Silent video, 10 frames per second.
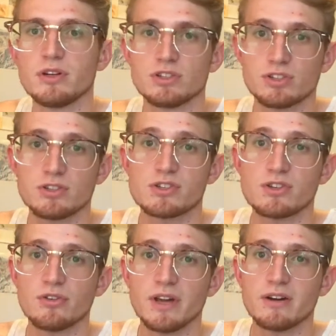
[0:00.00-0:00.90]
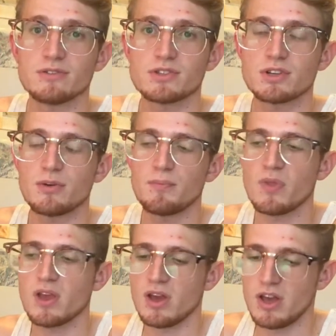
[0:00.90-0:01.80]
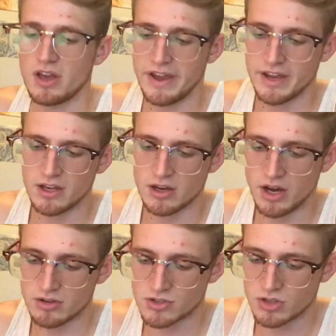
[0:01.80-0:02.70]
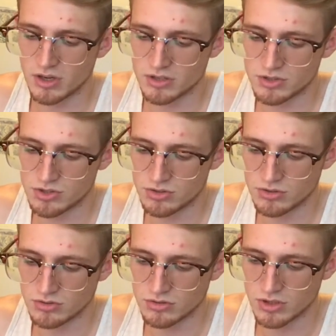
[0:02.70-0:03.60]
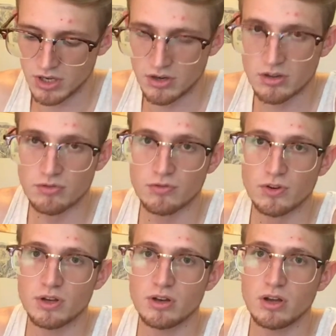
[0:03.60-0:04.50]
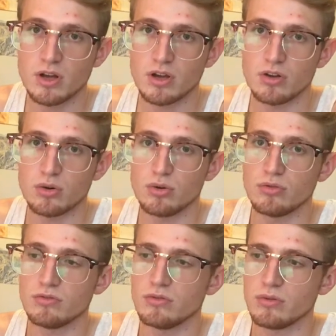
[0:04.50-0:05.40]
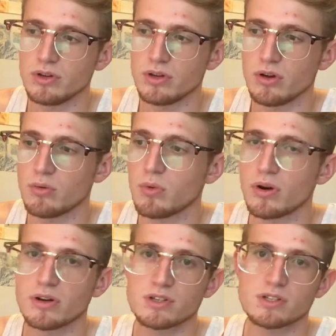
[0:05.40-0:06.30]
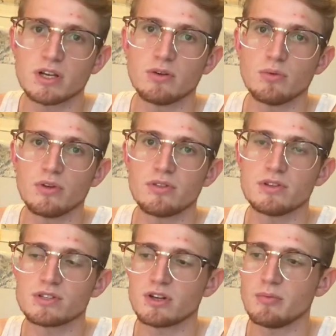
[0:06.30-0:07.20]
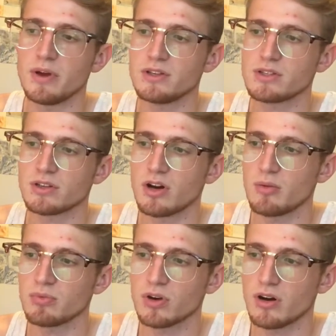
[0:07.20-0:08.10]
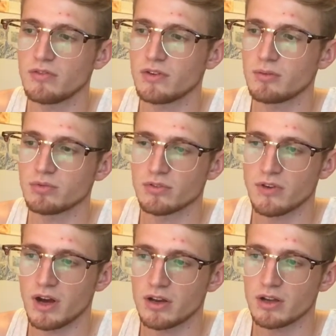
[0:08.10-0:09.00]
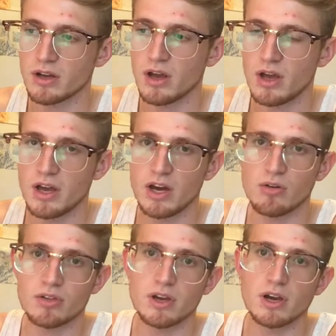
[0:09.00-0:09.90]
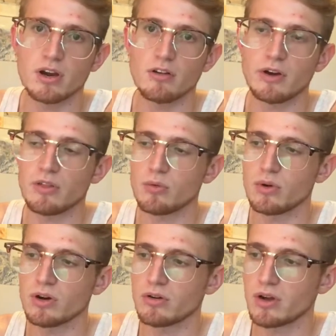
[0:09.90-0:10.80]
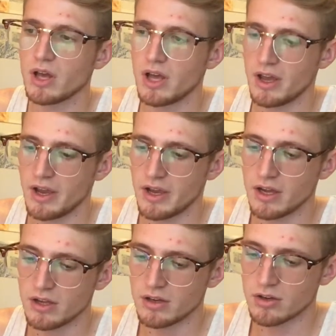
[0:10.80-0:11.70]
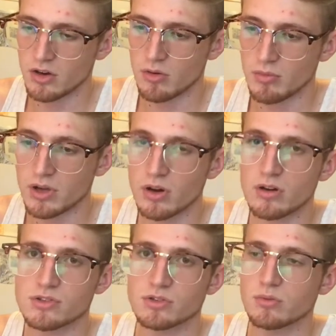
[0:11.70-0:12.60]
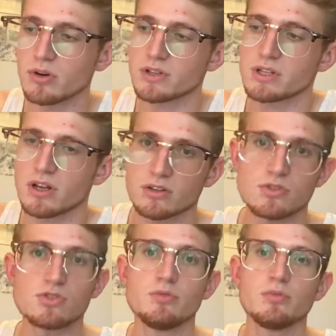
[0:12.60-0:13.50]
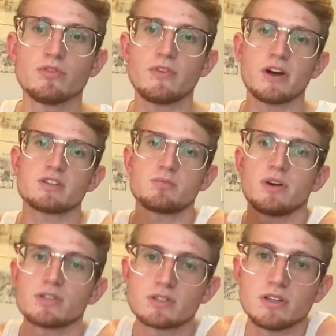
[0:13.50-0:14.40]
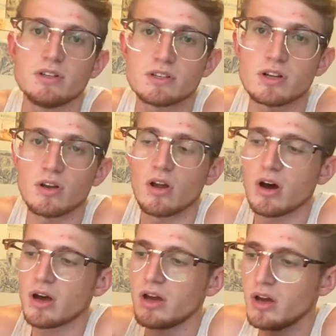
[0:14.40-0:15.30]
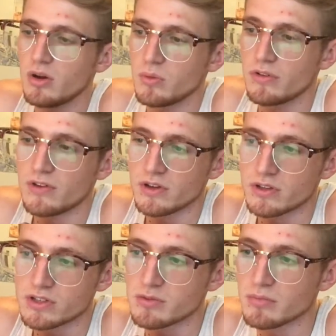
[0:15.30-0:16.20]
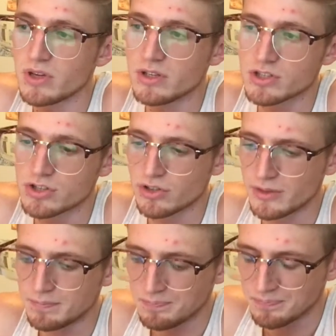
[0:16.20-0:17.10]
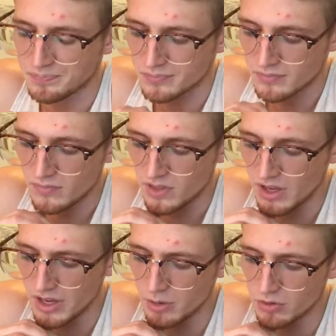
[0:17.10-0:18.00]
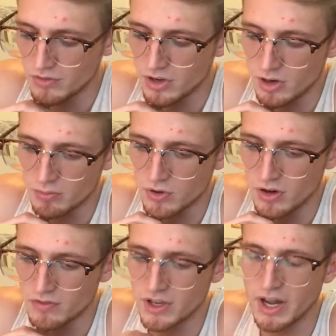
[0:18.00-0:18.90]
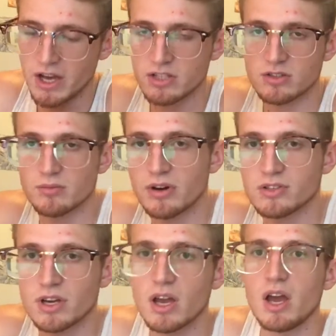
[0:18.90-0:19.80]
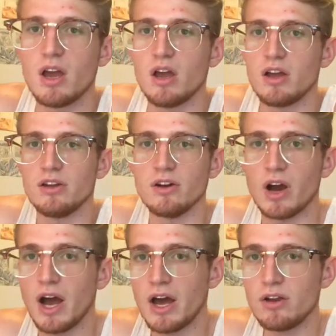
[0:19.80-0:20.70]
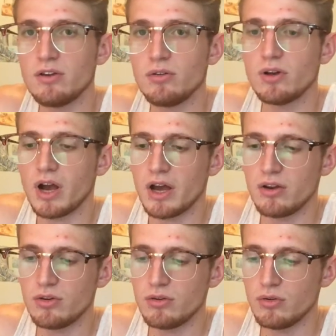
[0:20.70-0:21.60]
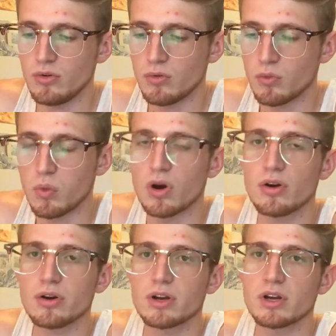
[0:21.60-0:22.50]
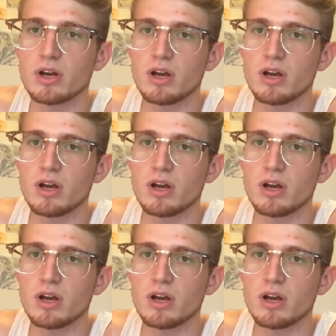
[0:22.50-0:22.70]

and it should slow down some. And I was talking to another friend who, you know, works with this an amazing nonprofit providing healthcare around the world. And um, he also works at like a super fast pace. He does a lot with his ministry and with the nonprofit. And I asked him, I was like, you know how do you how do you work